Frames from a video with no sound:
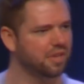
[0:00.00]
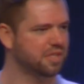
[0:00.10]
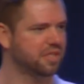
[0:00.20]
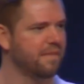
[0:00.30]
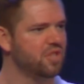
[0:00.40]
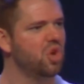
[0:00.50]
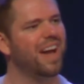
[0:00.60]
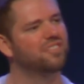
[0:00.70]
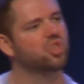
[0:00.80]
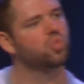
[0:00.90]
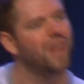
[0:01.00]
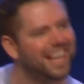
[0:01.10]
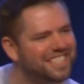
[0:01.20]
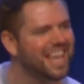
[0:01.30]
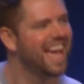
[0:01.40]
else. You have
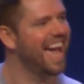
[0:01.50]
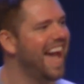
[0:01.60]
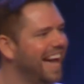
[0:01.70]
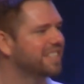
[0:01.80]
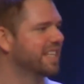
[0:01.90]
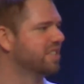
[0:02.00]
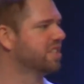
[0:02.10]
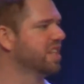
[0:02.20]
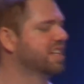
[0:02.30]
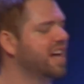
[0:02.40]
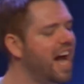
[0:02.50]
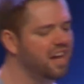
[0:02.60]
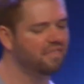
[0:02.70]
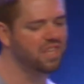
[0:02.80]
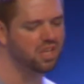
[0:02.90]
direct access to the
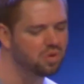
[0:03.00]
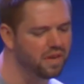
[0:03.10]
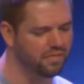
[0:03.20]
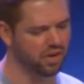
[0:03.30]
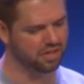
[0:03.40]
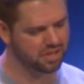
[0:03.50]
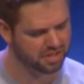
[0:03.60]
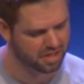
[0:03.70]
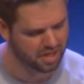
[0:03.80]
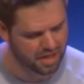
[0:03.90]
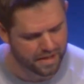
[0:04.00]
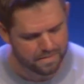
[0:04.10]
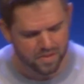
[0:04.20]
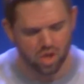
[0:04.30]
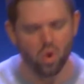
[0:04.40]
God of the universe.
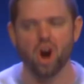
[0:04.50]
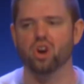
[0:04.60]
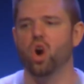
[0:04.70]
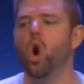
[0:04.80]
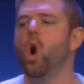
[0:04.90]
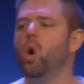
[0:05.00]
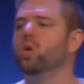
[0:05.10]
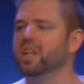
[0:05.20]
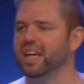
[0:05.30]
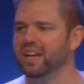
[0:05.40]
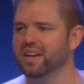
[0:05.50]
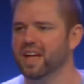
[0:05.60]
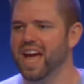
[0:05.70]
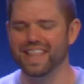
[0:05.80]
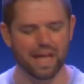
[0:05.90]
You are holy,
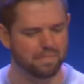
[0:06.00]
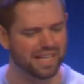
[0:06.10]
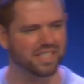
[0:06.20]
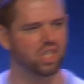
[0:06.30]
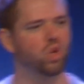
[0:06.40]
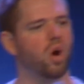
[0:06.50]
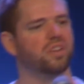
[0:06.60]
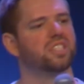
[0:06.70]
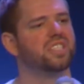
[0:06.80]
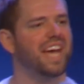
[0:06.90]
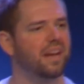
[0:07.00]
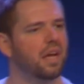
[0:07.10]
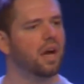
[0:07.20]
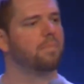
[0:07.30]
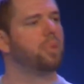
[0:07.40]
and that means that you are
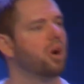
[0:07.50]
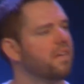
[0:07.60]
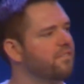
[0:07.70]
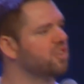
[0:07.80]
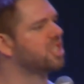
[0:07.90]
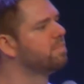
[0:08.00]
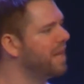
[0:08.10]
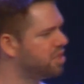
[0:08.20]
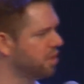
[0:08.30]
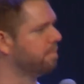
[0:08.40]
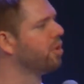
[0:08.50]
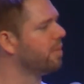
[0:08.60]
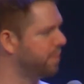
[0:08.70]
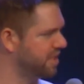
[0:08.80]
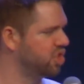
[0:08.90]
set apart for special
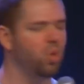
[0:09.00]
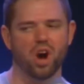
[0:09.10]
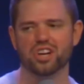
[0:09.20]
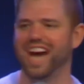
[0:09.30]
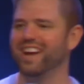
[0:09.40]
purpose. You are